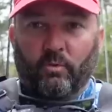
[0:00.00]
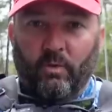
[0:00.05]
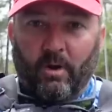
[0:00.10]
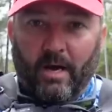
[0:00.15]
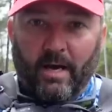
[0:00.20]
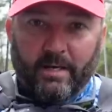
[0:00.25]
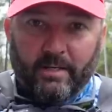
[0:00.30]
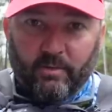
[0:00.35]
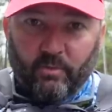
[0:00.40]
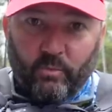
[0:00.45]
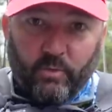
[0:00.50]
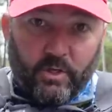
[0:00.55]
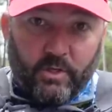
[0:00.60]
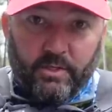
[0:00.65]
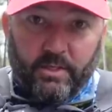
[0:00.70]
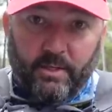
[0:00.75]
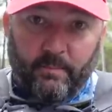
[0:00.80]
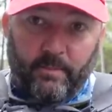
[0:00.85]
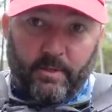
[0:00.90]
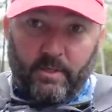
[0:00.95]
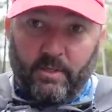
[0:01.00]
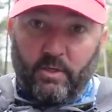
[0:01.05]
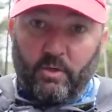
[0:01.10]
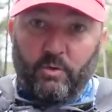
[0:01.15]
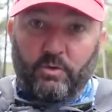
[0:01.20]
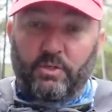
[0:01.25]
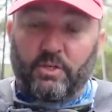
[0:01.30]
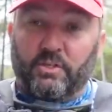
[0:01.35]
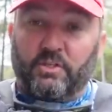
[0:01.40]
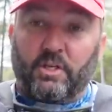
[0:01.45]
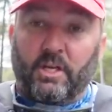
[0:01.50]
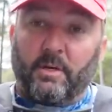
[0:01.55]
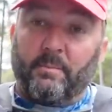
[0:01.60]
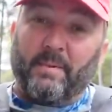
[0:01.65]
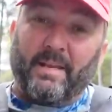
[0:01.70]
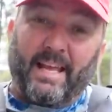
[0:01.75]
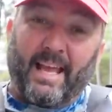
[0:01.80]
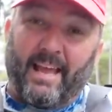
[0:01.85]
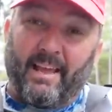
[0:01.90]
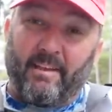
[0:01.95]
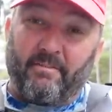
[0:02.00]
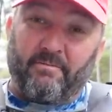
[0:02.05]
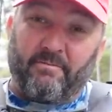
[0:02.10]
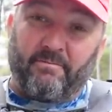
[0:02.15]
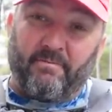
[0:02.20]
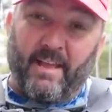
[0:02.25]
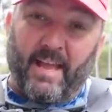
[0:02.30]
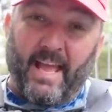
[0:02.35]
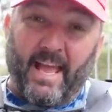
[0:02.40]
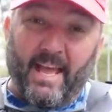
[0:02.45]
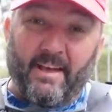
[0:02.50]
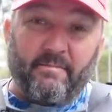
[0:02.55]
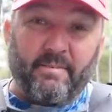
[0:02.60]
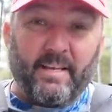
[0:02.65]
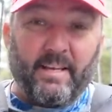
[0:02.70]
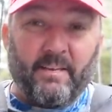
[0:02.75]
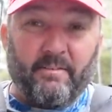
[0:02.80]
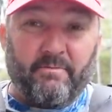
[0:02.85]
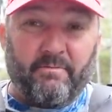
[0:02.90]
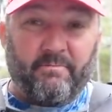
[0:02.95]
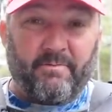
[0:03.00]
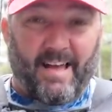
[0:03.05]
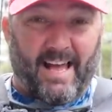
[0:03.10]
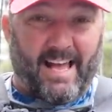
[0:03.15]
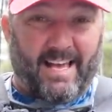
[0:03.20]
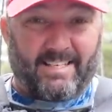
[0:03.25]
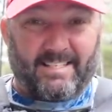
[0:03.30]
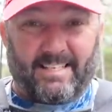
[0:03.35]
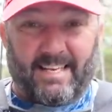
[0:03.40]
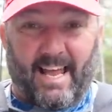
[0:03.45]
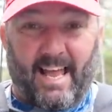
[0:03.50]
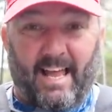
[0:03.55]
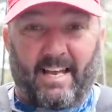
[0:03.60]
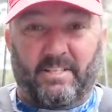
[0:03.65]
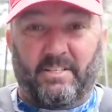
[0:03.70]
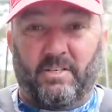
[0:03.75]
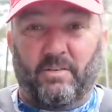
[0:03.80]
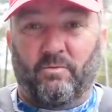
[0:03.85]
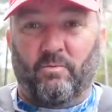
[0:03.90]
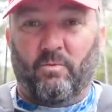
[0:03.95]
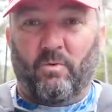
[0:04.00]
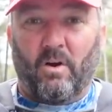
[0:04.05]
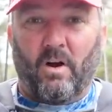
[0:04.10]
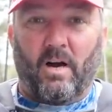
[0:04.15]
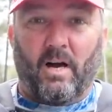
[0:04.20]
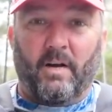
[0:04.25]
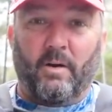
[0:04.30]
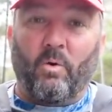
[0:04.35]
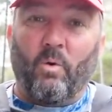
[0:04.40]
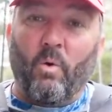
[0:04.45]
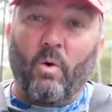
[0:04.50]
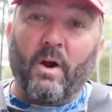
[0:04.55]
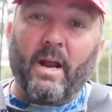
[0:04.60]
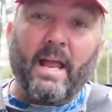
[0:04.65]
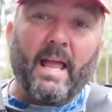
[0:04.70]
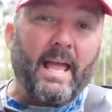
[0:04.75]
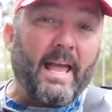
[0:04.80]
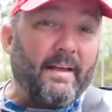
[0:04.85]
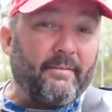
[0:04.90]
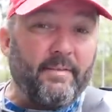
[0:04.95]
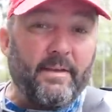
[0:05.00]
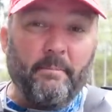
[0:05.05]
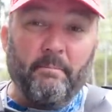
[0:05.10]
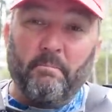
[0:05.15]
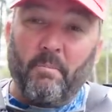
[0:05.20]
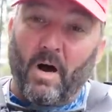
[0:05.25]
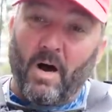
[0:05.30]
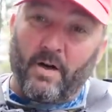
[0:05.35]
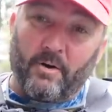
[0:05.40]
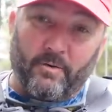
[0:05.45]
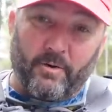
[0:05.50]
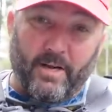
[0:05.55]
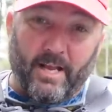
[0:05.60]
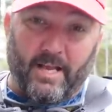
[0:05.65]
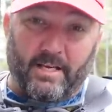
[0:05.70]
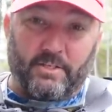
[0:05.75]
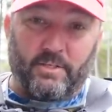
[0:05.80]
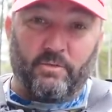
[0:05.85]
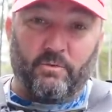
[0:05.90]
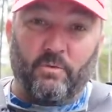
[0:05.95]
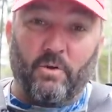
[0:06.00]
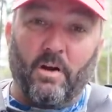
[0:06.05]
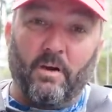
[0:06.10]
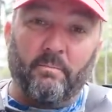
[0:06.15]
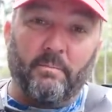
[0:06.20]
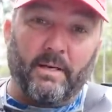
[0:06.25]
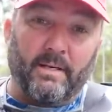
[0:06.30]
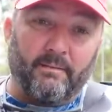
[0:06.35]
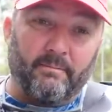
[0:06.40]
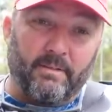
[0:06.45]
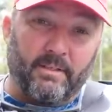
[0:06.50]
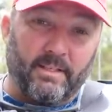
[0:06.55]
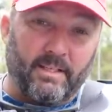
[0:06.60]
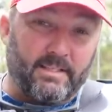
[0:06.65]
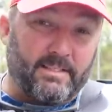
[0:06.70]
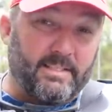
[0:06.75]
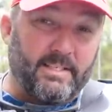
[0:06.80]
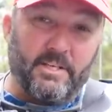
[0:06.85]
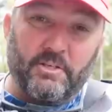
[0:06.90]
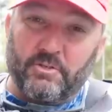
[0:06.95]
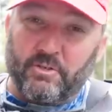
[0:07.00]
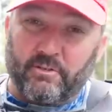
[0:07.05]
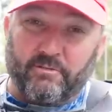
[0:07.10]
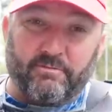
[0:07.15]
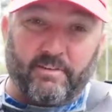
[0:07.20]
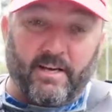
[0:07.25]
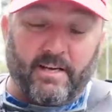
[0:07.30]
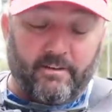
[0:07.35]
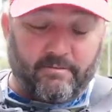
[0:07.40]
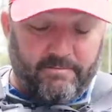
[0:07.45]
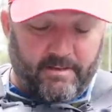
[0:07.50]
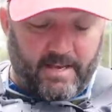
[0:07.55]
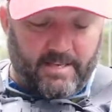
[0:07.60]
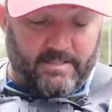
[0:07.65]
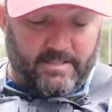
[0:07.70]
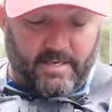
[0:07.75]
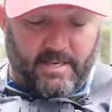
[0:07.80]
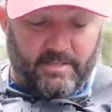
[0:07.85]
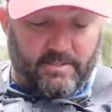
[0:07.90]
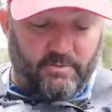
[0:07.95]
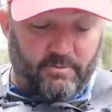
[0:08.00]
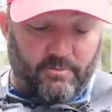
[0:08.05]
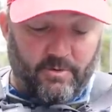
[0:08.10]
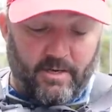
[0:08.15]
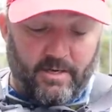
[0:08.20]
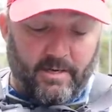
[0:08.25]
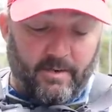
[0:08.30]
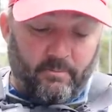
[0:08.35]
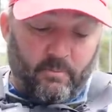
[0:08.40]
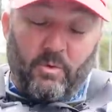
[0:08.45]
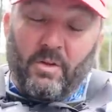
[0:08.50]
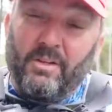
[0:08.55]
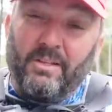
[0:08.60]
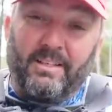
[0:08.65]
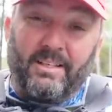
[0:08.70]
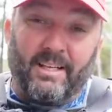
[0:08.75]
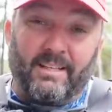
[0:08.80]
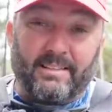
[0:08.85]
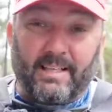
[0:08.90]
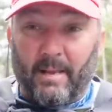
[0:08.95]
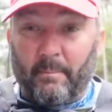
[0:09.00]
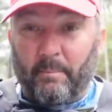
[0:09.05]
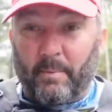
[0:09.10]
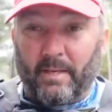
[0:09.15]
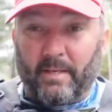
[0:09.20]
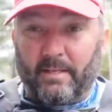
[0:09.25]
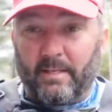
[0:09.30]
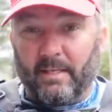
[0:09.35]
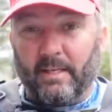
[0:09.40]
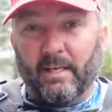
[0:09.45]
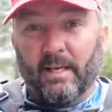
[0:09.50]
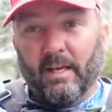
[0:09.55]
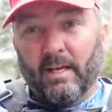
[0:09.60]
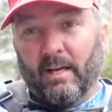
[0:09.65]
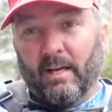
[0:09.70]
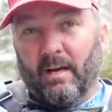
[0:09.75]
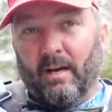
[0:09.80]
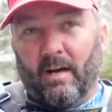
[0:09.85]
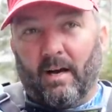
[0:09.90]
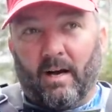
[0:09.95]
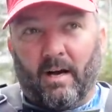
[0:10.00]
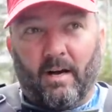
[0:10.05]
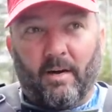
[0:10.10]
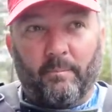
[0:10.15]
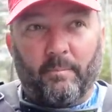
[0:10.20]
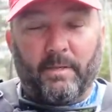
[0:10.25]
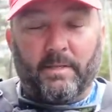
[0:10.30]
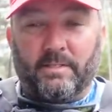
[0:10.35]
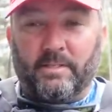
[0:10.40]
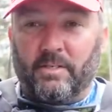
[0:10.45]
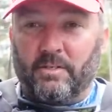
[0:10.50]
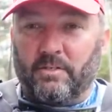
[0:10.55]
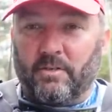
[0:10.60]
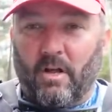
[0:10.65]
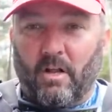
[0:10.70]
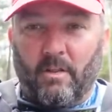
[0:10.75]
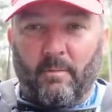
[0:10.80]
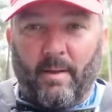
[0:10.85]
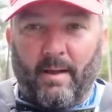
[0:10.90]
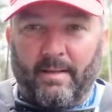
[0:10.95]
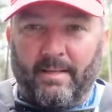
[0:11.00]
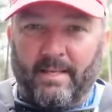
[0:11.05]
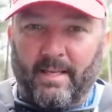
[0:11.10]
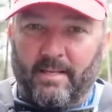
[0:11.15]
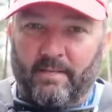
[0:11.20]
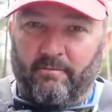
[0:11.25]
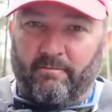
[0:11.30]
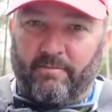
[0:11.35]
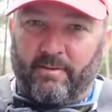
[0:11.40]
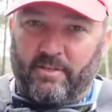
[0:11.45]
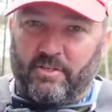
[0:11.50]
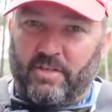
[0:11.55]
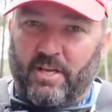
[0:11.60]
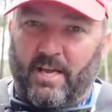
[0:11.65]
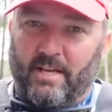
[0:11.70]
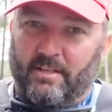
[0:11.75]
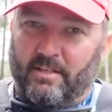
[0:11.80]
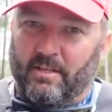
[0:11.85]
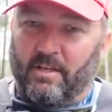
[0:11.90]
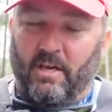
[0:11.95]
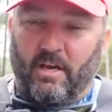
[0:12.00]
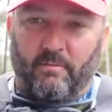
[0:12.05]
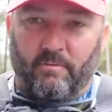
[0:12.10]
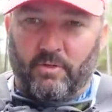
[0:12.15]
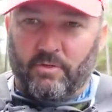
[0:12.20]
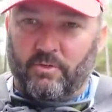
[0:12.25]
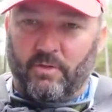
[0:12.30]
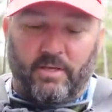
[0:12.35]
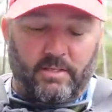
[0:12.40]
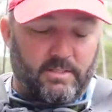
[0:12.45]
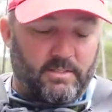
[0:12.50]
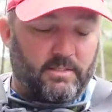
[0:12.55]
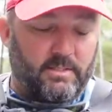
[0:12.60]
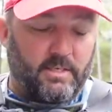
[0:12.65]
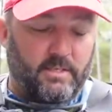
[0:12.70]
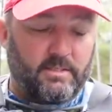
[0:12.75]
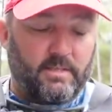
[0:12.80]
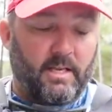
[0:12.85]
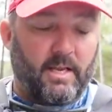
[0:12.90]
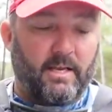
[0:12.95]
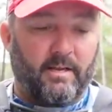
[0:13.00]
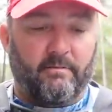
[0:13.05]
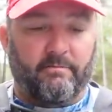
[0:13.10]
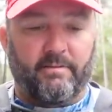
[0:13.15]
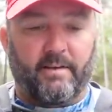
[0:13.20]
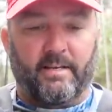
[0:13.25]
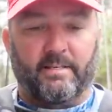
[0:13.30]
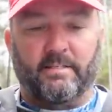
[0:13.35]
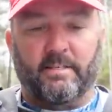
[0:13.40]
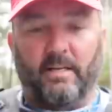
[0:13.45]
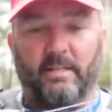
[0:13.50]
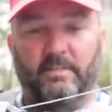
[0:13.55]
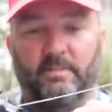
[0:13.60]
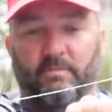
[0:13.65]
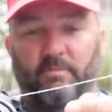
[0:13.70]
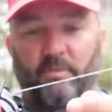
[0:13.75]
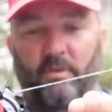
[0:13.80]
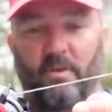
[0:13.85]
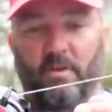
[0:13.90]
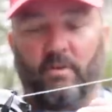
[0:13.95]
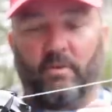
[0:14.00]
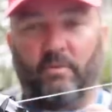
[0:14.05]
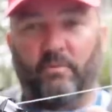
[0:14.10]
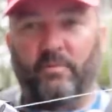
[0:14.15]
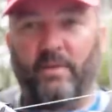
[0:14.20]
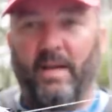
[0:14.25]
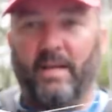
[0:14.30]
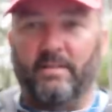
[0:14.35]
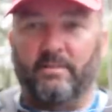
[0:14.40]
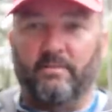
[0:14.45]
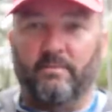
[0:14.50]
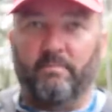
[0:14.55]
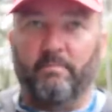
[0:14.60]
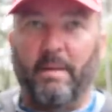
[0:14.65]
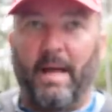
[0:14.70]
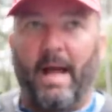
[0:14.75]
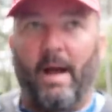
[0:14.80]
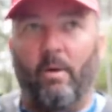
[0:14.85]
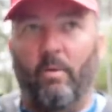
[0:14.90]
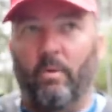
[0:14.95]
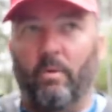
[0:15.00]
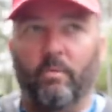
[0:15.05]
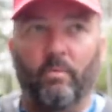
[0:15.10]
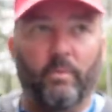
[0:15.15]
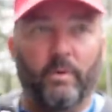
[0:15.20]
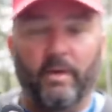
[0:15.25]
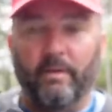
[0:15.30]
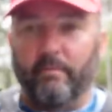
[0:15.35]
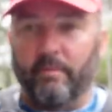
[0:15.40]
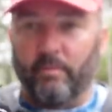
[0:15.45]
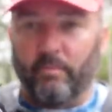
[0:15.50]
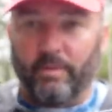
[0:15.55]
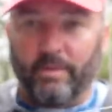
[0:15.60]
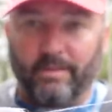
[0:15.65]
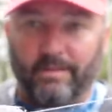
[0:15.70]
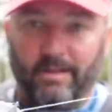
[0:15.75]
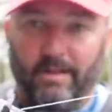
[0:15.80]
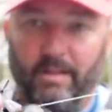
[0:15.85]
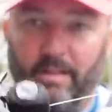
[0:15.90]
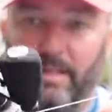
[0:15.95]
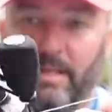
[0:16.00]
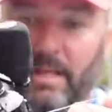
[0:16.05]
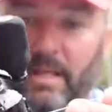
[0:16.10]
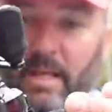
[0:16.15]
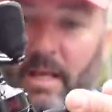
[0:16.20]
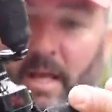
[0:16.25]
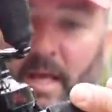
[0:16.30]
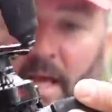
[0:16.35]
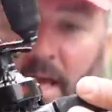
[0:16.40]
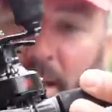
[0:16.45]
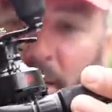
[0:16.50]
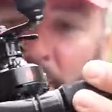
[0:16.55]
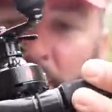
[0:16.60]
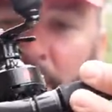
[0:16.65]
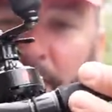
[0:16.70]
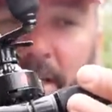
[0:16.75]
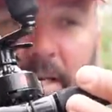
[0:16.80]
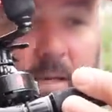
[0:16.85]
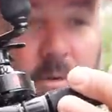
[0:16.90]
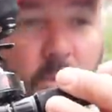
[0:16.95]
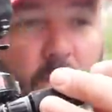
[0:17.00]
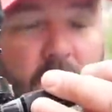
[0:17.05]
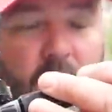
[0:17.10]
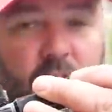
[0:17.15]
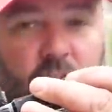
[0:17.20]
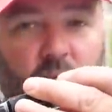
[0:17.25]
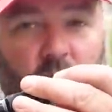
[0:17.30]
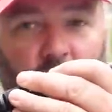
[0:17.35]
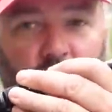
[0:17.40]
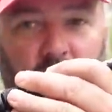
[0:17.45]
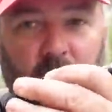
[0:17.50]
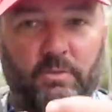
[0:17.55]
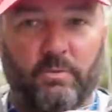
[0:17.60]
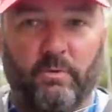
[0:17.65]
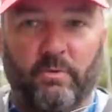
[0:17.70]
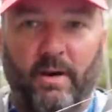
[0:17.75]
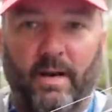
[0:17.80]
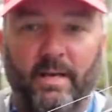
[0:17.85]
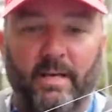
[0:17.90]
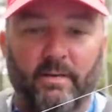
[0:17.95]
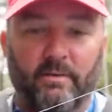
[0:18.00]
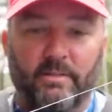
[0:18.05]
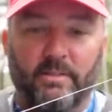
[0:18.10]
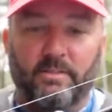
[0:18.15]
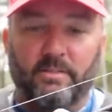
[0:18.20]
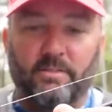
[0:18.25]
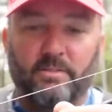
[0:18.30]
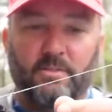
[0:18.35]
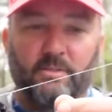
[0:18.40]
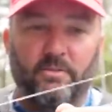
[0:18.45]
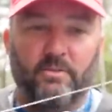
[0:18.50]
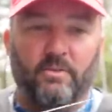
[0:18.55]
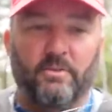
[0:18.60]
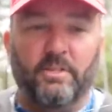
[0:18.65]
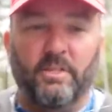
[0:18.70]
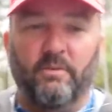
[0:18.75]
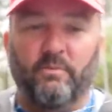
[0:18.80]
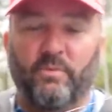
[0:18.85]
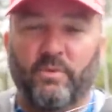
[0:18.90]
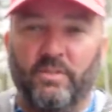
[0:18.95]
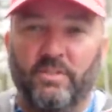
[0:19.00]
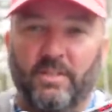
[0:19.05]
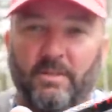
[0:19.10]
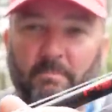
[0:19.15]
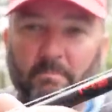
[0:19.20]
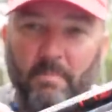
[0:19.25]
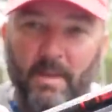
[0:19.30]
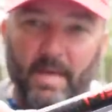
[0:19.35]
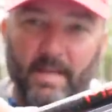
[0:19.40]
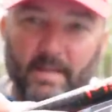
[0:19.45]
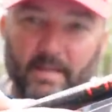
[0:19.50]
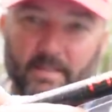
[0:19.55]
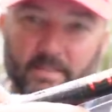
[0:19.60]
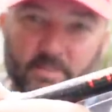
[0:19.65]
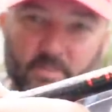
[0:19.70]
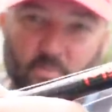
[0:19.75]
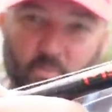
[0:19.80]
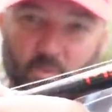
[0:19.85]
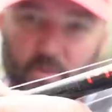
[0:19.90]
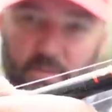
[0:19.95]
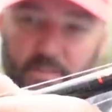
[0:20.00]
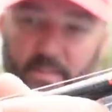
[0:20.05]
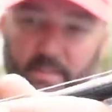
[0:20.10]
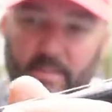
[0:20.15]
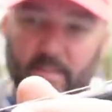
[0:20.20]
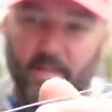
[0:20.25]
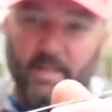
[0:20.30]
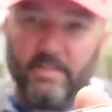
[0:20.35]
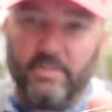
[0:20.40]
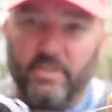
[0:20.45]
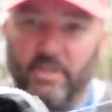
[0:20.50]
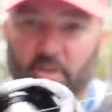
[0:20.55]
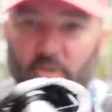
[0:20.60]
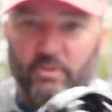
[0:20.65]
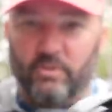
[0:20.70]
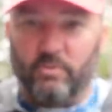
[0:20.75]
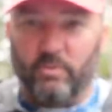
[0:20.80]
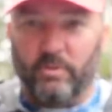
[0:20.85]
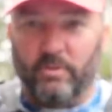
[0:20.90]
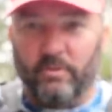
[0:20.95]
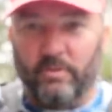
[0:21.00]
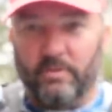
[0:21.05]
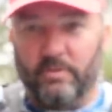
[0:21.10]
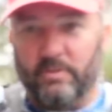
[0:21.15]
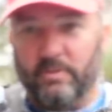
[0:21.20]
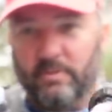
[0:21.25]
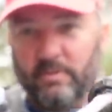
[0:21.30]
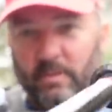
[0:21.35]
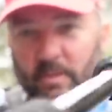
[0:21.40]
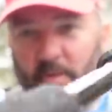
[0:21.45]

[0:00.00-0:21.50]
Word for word: rod and the reel that I'm going to use is going to be a heavy, fast action rod or a heavy, moderate action rod, but it's easier to find a fast action rod. And I'm really not that picky. Um, it's just all about getting fish out of the cover. So I tend to like a fast action rod or fast power or whatever you want to call it. But anyway, so this one right here, this is the 13 Fishing Meta. It's the one that uh, Gerald Swindle, there's his